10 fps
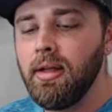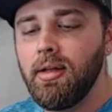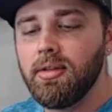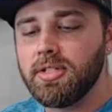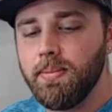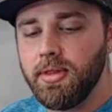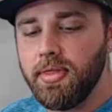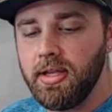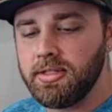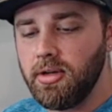Some of the
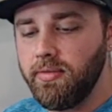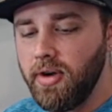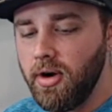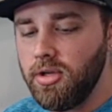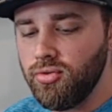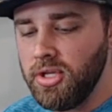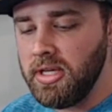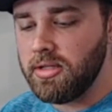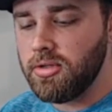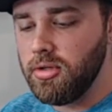things that are very
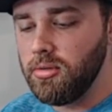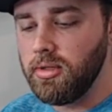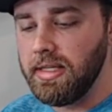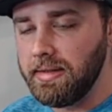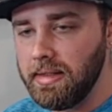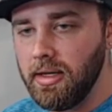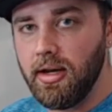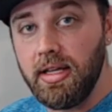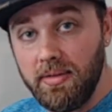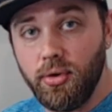unique to
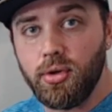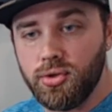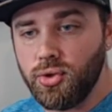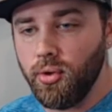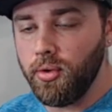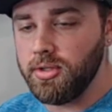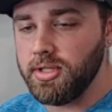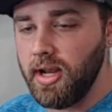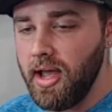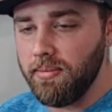Evil controllers
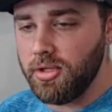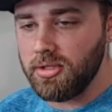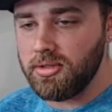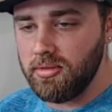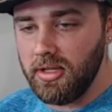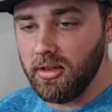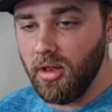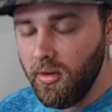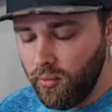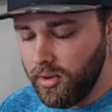that I'm just in
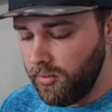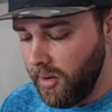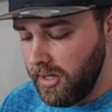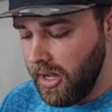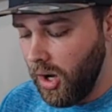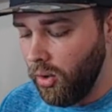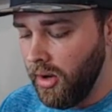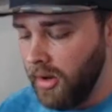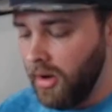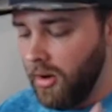love with right now
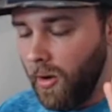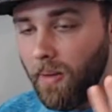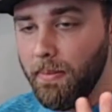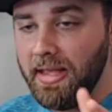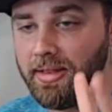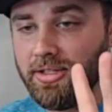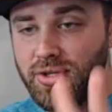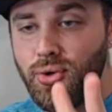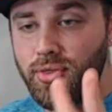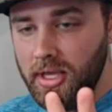are mainly
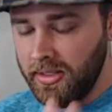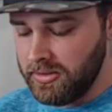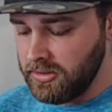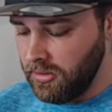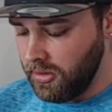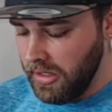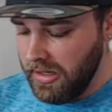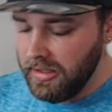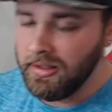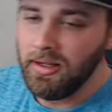two things,
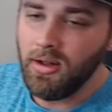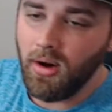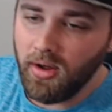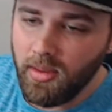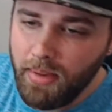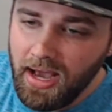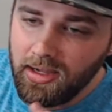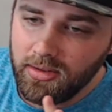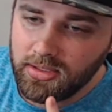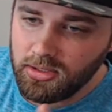okay? On the back
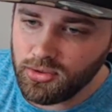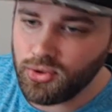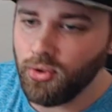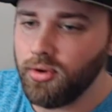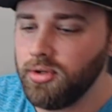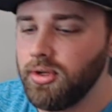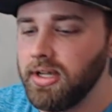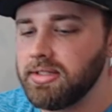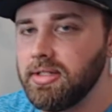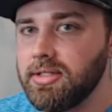of this controller, you
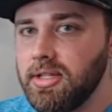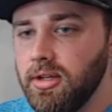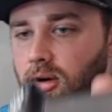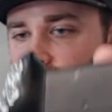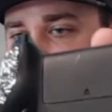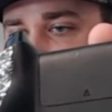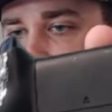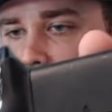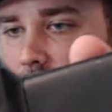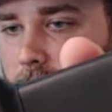guys can see, and I'll kind of put
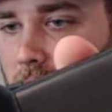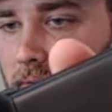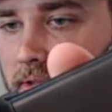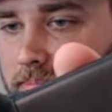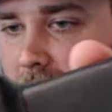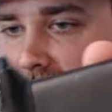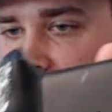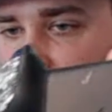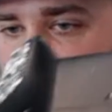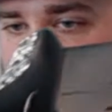it up here, these
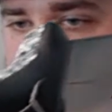paddles.